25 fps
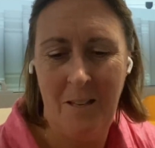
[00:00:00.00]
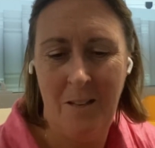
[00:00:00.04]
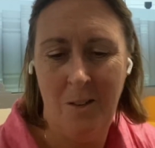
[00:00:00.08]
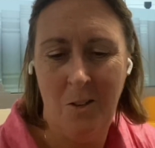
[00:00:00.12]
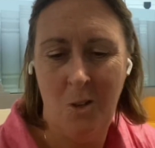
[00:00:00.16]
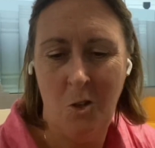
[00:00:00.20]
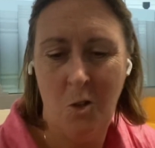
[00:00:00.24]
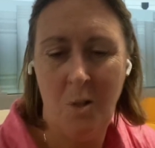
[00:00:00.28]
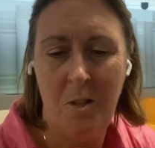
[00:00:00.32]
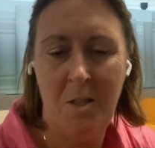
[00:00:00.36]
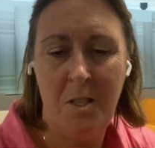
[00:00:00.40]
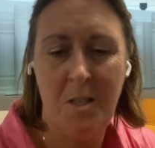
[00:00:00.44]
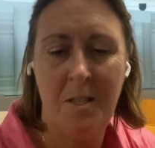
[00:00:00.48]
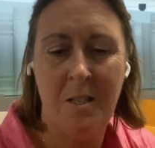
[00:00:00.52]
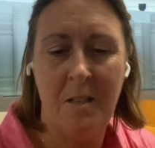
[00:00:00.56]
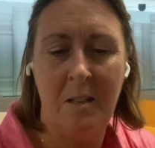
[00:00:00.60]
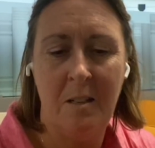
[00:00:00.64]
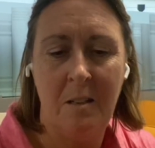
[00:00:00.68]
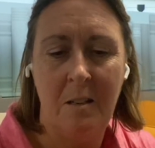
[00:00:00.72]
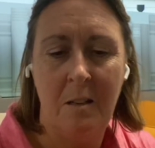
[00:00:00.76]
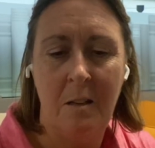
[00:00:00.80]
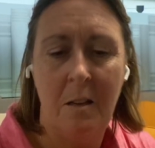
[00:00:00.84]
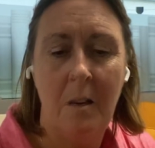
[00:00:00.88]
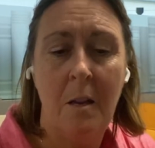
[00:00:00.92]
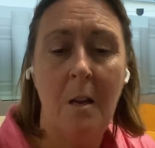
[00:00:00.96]

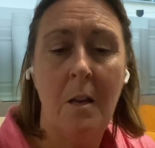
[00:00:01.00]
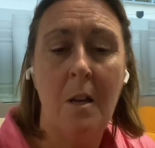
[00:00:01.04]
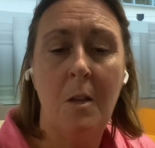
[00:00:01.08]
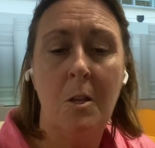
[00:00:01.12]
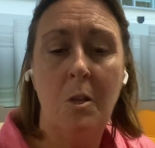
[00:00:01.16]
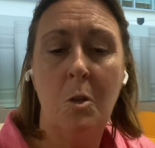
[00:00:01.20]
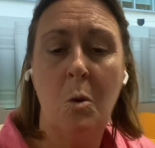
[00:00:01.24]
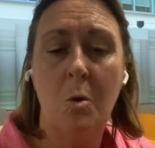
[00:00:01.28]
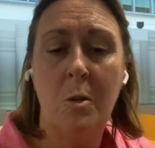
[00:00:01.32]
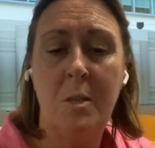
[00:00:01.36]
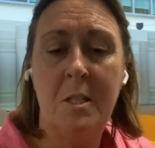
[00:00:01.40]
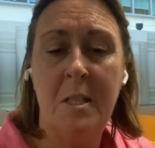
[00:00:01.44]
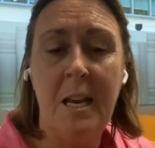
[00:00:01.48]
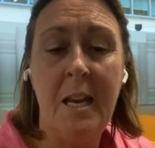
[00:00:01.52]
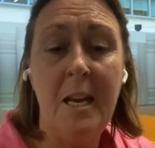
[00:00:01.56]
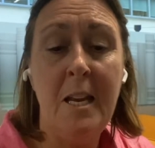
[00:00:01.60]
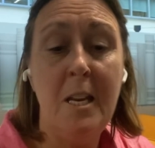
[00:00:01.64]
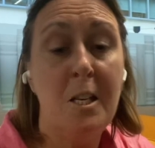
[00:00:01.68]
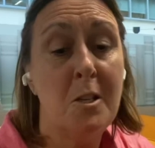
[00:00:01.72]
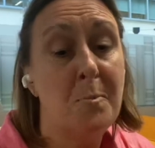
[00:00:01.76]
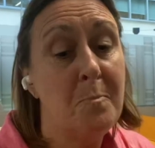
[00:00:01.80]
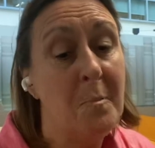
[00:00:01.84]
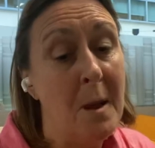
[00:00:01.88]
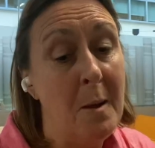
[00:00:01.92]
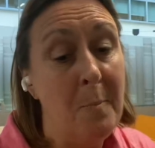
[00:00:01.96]
Tristan, your
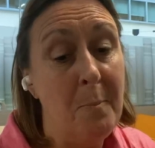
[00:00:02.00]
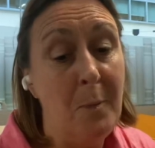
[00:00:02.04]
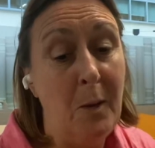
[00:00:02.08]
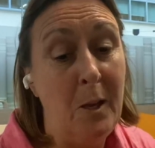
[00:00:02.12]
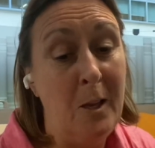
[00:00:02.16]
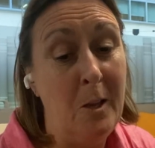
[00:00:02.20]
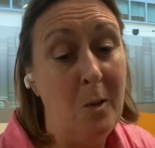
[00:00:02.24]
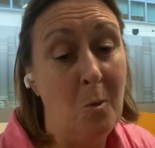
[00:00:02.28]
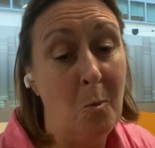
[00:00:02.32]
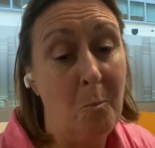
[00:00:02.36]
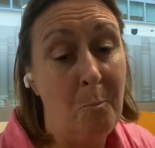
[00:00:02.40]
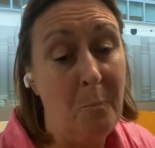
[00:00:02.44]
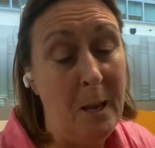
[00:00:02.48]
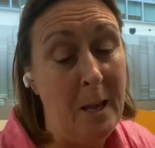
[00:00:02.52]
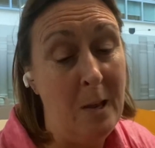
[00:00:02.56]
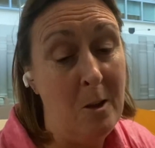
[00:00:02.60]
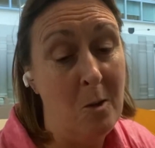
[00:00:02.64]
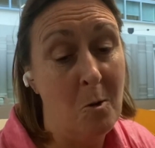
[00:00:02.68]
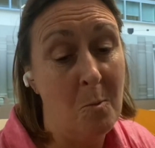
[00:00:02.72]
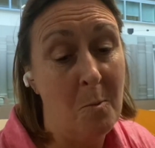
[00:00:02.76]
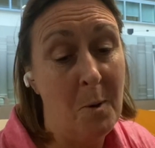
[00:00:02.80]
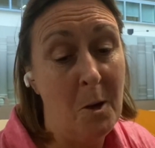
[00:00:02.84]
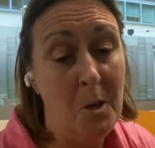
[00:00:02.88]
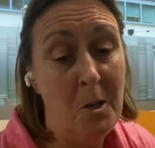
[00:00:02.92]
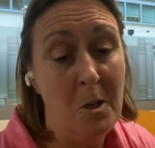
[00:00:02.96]
deeds may be
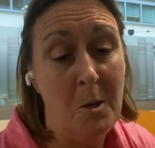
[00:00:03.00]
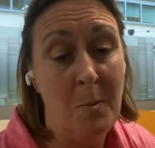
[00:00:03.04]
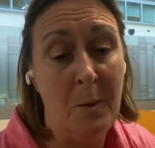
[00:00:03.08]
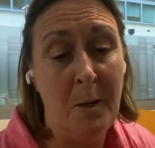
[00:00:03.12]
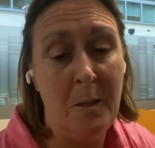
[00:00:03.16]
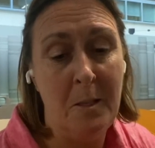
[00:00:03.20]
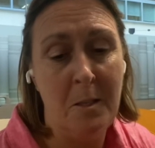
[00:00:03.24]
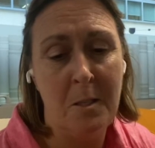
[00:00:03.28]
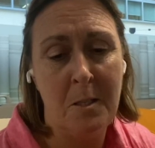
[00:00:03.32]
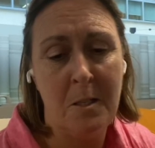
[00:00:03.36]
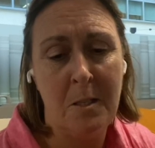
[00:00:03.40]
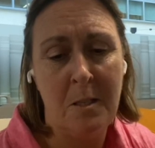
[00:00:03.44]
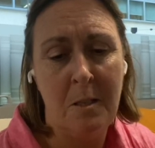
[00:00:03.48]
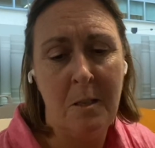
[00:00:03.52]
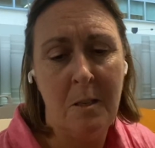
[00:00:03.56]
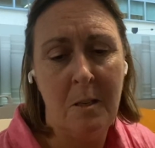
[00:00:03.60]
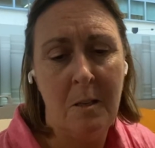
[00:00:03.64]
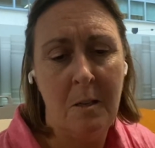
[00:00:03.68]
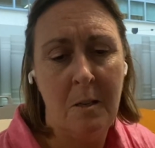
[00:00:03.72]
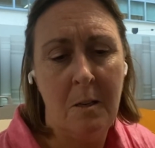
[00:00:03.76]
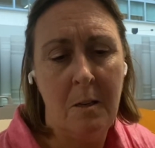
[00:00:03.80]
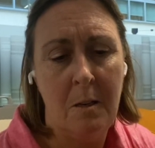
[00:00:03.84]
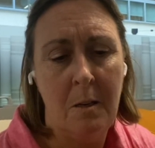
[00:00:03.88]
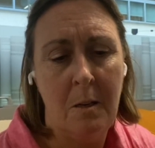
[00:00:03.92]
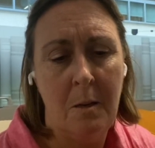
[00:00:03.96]
your monuments,
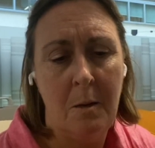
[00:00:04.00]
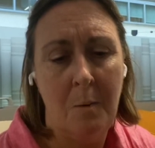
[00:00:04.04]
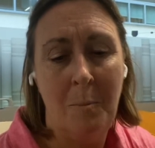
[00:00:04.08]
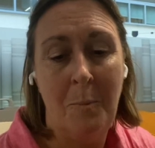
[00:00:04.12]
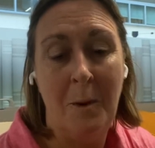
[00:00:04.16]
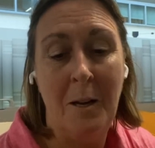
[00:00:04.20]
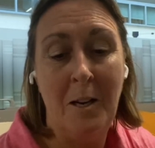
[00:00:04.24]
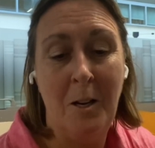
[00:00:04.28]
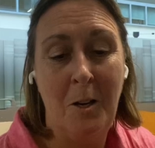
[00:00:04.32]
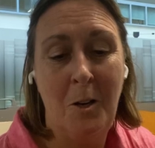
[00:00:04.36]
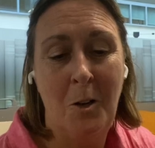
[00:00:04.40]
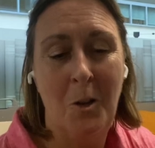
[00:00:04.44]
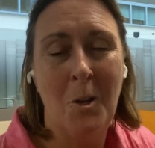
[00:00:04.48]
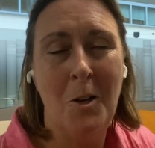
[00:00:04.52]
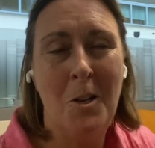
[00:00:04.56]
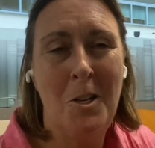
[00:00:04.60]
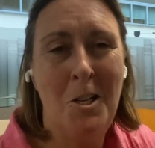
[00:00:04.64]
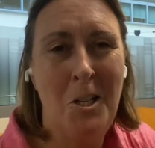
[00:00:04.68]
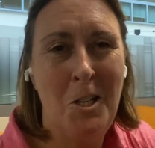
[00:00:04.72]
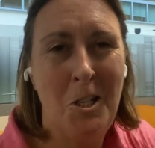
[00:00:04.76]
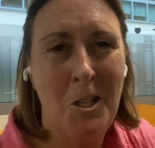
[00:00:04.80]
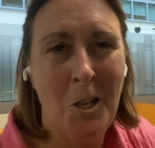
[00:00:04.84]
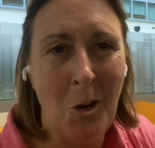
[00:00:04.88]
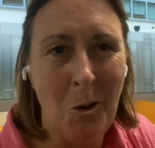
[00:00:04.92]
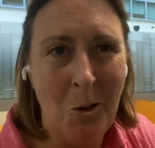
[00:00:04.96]
but a
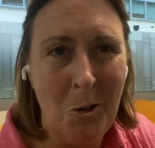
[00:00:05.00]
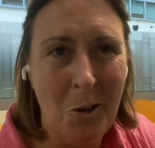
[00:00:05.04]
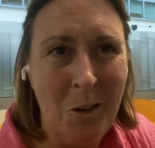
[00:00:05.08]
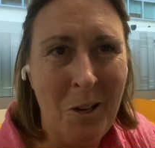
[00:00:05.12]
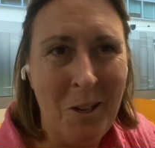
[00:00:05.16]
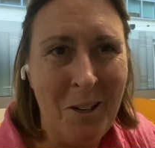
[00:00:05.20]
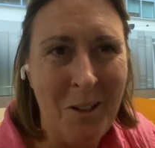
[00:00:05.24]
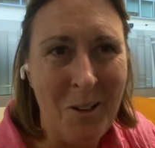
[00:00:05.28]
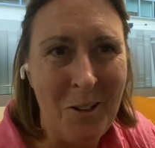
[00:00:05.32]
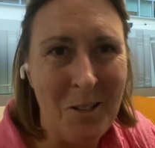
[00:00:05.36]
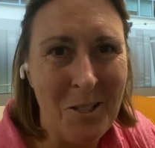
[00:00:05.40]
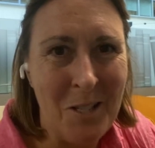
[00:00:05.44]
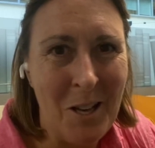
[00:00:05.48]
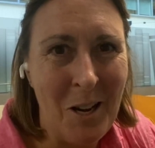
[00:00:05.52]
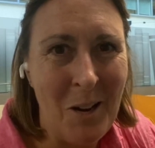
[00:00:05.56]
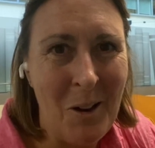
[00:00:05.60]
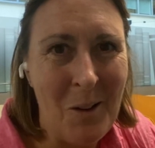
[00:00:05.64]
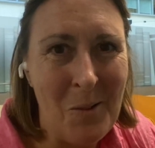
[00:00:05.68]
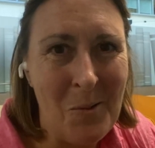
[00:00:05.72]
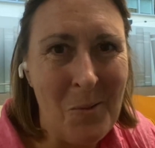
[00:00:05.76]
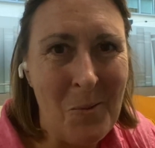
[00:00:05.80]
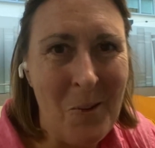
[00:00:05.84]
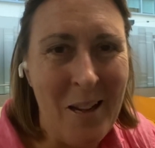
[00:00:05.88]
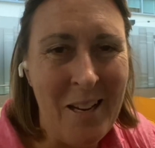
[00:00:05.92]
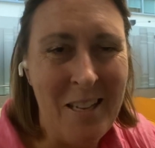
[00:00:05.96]
good joke goes a
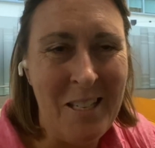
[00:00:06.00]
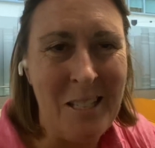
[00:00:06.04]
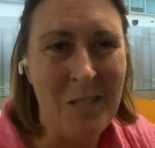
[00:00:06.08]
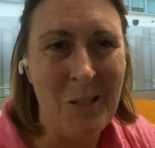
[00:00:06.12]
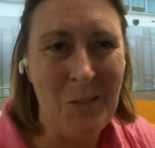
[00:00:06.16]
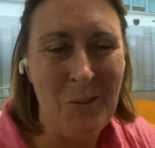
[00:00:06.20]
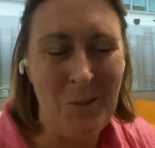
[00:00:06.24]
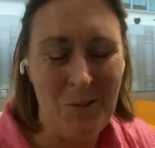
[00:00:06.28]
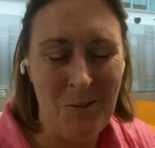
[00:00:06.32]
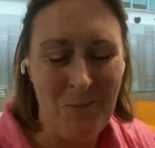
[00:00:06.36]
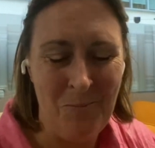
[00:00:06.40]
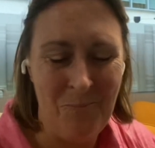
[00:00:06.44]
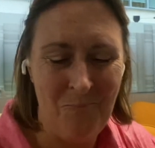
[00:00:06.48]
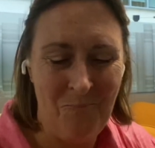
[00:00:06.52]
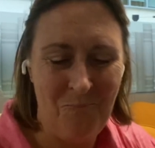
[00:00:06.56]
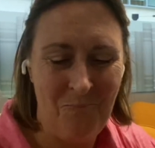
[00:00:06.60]
long way too.